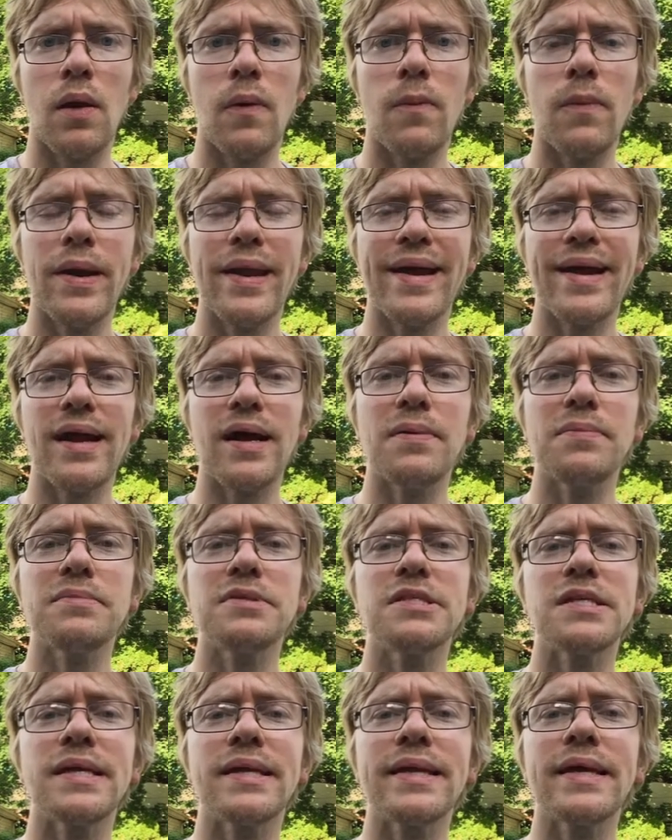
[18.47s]
When it
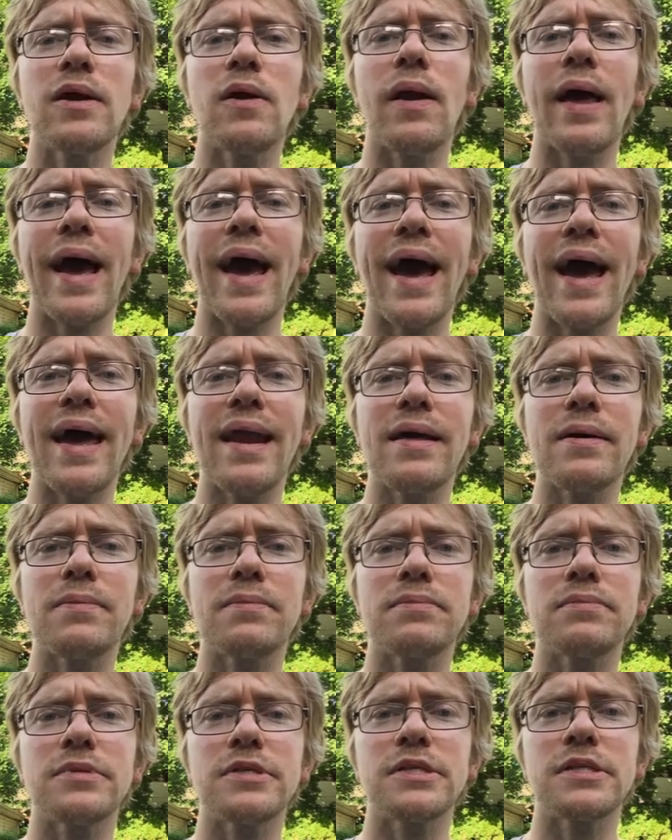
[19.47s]
comes to Neil
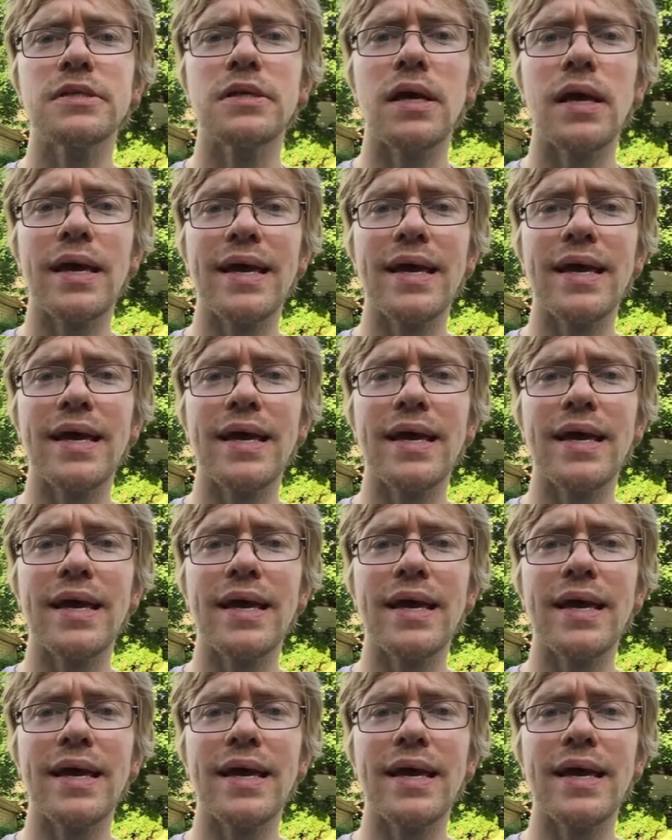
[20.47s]
Adams,